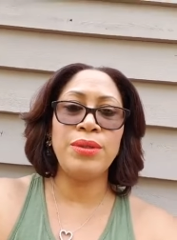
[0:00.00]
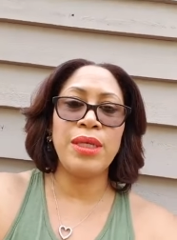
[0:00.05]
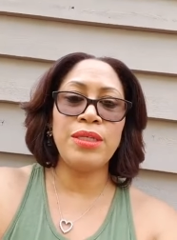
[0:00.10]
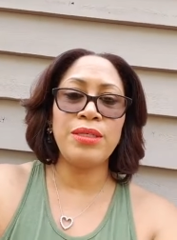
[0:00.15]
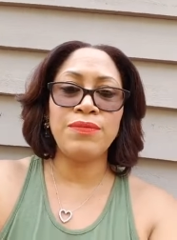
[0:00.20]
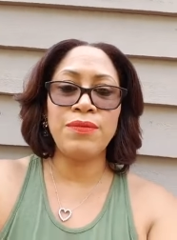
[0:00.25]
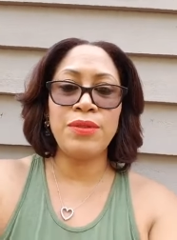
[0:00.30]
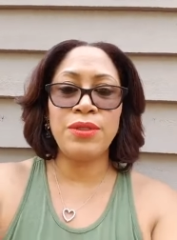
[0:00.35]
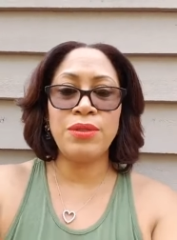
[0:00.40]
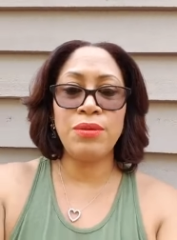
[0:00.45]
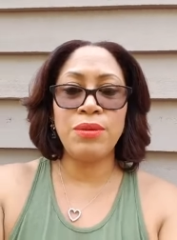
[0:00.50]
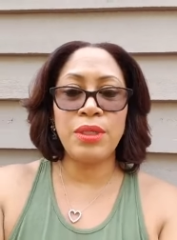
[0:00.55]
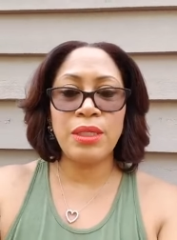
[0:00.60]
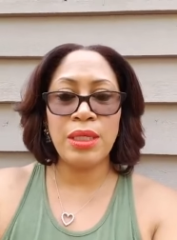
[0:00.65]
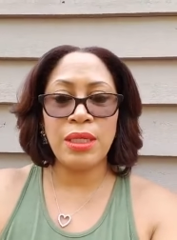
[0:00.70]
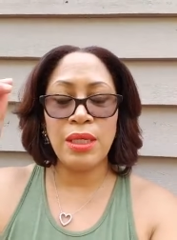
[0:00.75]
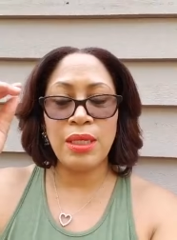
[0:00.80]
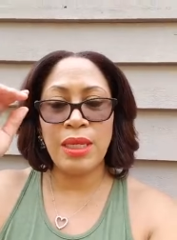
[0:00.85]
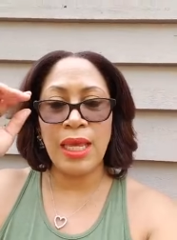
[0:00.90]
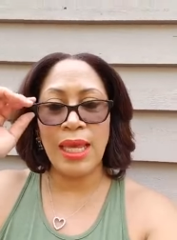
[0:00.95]
Thanks for tuning
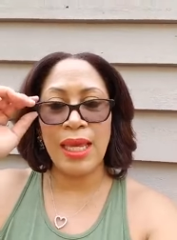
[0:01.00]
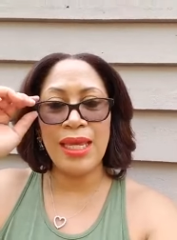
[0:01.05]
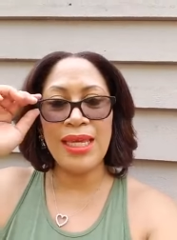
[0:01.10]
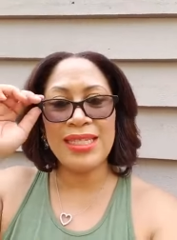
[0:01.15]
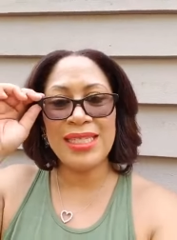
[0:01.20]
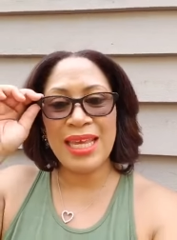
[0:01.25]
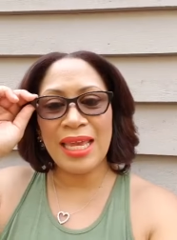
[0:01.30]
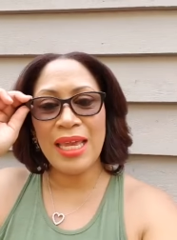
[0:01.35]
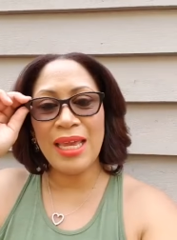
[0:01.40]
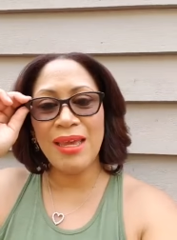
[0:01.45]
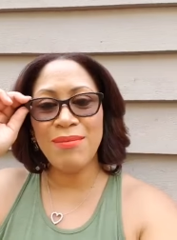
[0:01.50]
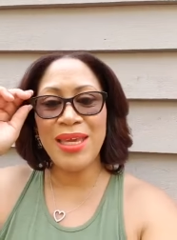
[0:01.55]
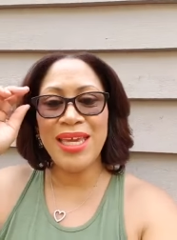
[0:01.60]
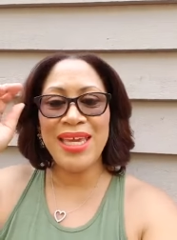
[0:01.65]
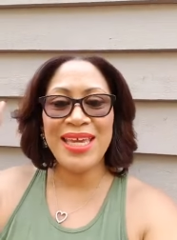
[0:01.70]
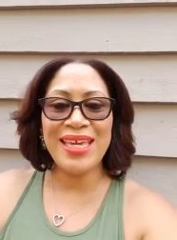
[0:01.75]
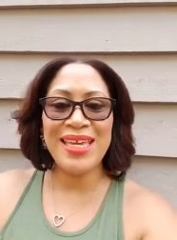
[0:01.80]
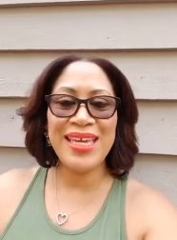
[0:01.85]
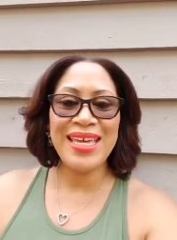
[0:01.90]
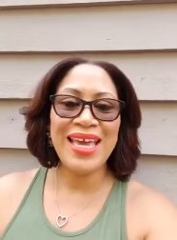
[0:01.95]
in. Hey,
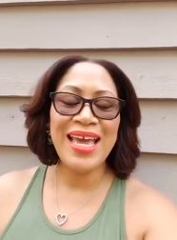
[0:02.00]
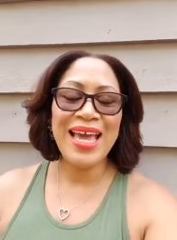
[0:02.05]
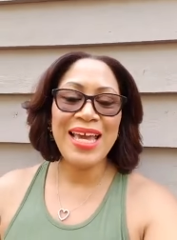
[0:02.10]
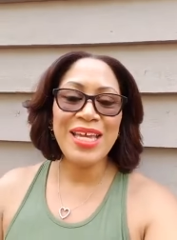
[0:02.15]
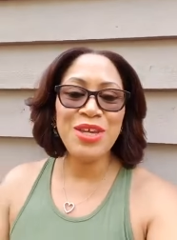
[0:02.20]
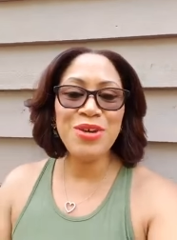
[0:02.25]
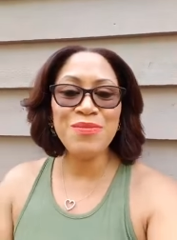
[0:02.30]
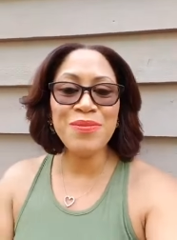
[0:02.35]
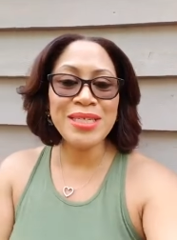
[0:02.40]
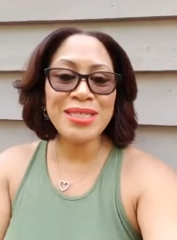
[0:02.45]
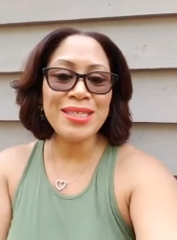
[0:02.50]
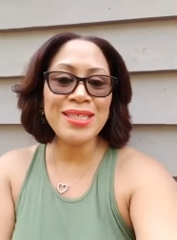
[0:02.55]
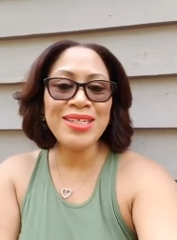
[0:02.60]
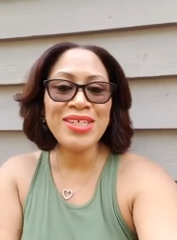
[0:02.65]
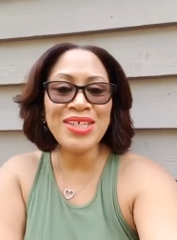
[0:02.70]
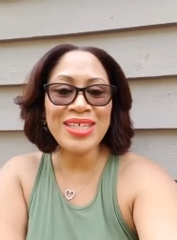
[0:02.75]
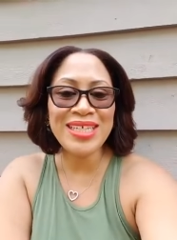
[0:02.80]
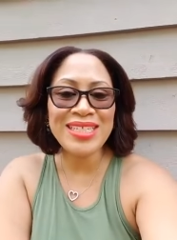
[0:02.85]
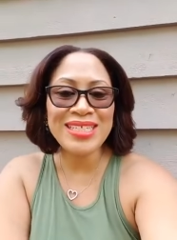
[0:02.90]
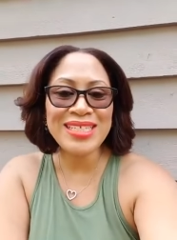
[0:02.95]
Tammy, you missed the
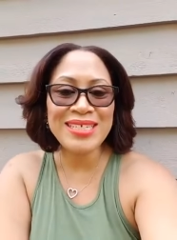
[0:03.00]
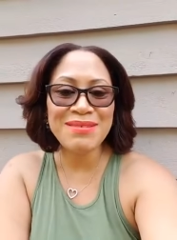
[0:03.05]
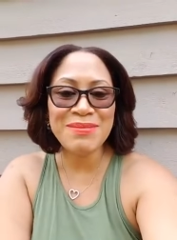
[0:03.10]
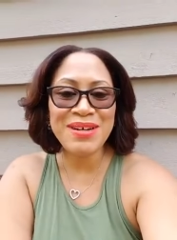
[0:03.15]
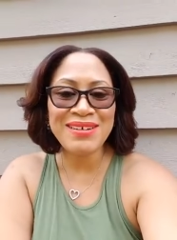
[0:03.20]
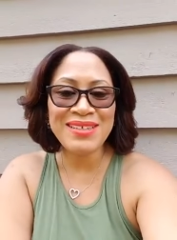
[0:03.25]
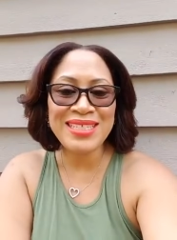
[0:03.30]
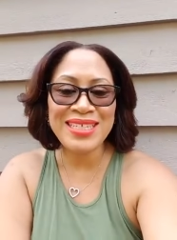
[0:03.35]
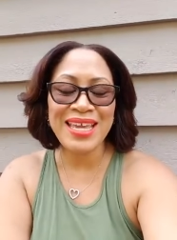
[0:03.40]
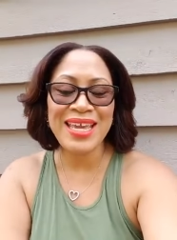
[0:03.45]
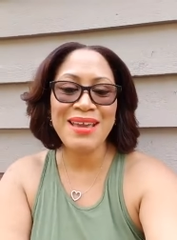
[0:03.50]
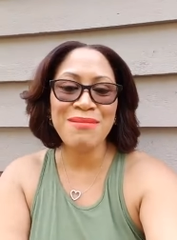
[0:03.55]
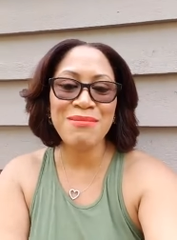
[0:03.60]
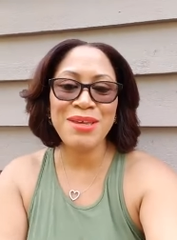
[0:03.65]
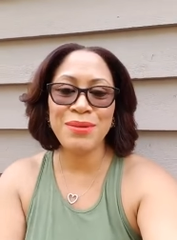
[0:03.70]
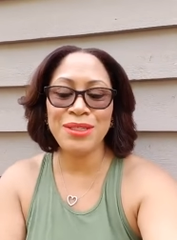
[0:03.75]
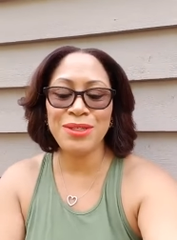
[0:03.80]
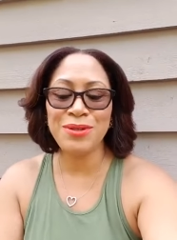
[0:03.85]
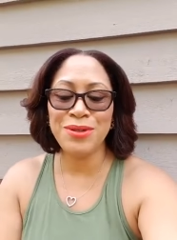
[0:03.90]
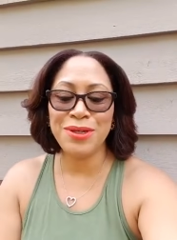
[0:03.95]
cooking demo,
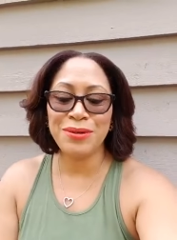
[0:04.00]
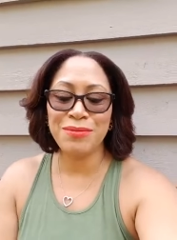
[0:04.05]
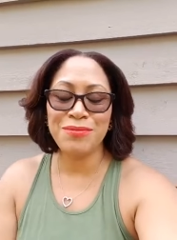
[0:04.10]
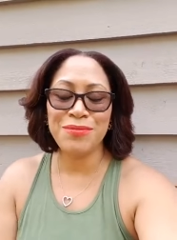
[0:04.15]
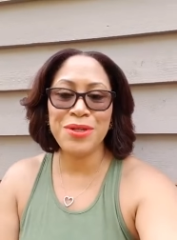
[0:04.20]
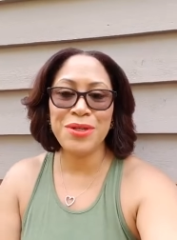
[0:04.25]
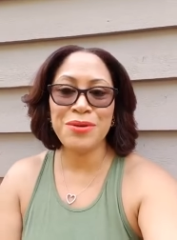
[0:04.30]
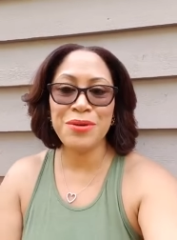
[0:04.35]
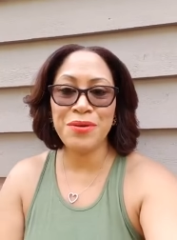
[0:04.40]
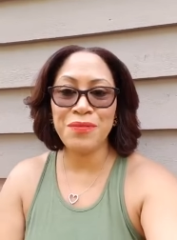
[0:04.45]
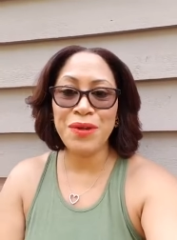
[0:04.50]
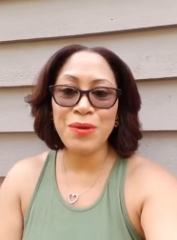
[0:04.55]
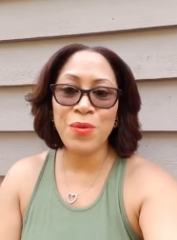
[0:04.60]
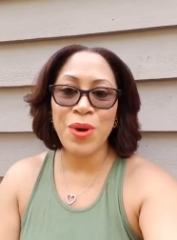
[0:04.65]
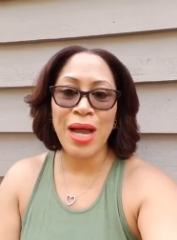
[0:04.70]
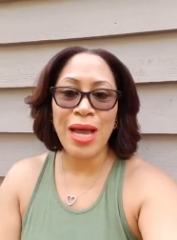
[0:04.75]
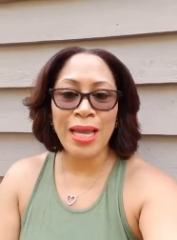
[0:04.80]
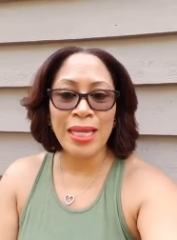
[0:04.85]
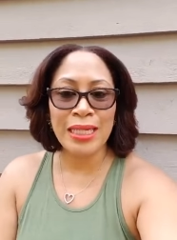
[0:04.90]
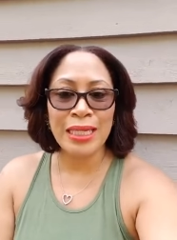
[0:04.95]
Tammy, but you can re- you can
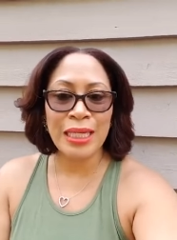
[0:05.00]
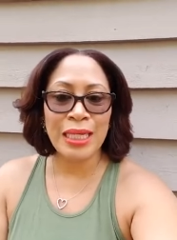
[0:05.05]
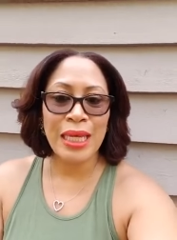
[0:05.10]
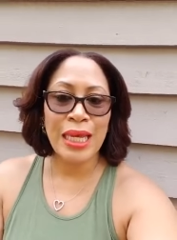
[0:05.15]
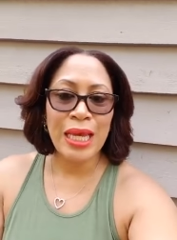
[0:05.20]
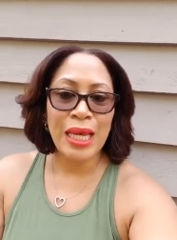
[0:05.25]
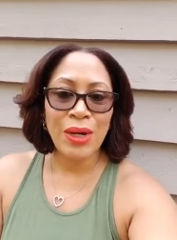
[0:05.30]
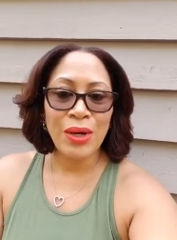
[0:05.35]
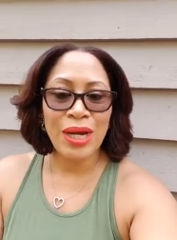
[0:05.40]
rewind it.